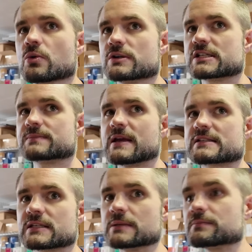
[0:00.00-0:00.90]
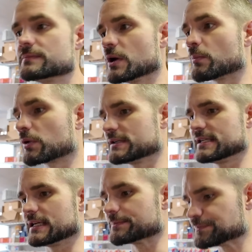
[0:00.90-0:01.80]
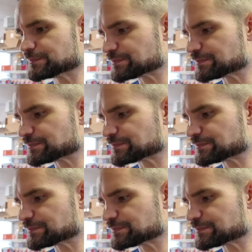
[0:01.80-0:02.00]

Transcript: which is basically printing